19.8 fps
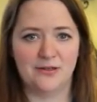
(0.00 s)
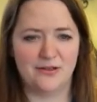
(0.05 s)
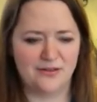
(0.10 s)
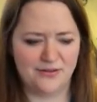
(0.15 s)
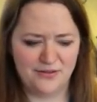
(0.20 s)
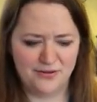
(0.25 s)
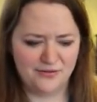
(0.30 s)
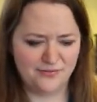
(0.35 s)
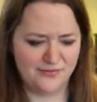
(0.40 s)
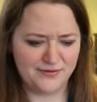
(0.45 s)

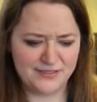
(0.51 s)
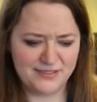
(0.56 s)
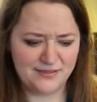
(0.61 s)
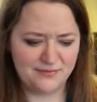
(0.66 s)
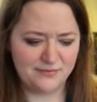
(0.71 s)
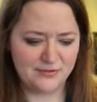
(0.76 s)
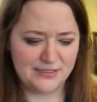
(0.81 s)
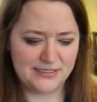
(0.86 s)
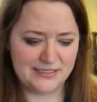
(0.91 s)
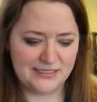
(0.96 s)
Although for
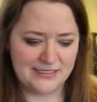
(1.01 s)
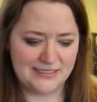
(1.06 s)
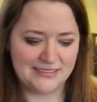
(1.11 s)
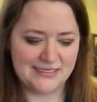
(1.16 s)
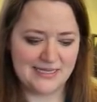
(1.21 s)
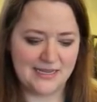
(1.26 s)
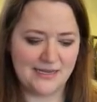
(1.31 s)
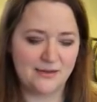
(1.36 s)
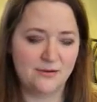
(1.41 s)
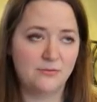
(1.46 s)
some reason the
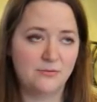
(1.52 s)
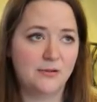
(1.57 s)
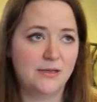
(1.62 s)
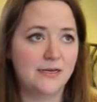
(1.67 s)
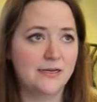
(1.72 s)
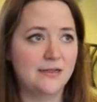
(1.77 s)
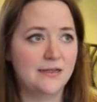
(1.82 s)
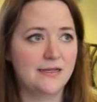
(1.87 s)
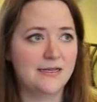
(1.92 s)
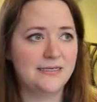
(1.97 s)
second
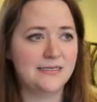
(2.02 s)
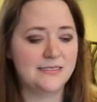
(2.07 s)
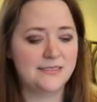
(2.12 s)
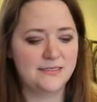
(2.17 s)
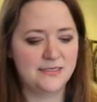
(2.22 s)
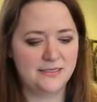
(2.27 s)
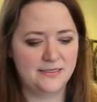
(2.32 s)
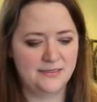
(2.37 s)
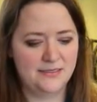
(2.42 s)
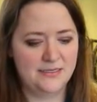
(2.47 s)
one I did
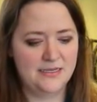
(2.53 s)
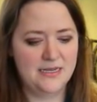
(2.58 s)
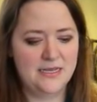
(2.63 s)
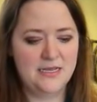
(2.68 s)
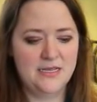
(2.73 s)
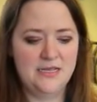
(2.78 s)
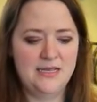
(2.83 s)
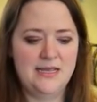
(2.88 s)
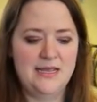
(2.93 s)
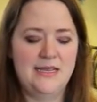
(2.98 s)

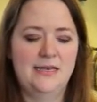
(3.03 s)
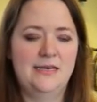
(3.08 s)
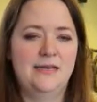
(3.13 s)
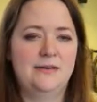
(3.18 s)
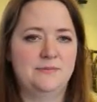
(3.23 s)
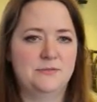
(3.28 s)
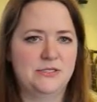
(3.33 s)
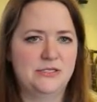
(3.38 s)
ended up